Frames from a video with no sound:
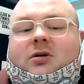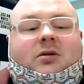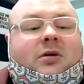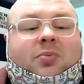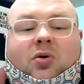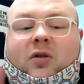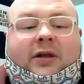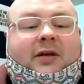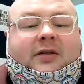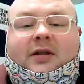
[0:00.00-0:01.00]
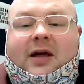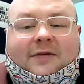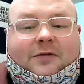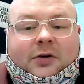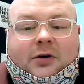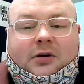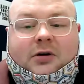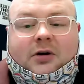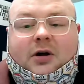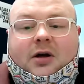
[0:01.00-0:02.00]
the pulley, the lever,
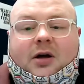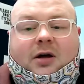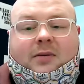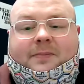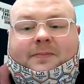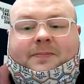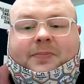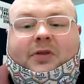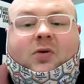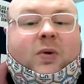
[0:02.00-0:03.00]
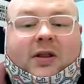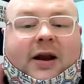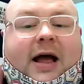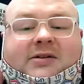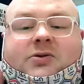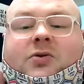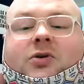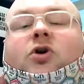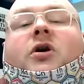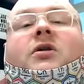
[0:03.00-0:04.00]
the wheel and axle.
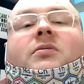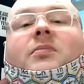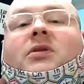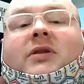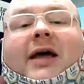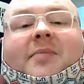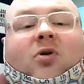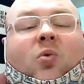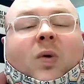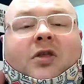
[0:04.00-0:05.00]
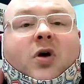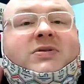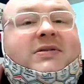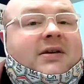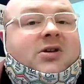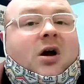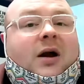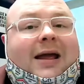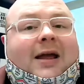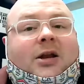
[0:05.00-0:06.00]
You're going to label where those things are
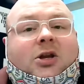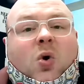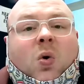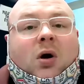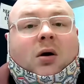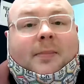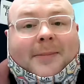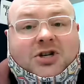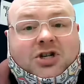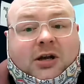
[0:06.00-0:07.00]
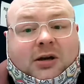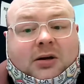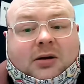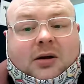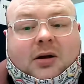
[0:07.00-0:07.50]
in your machine.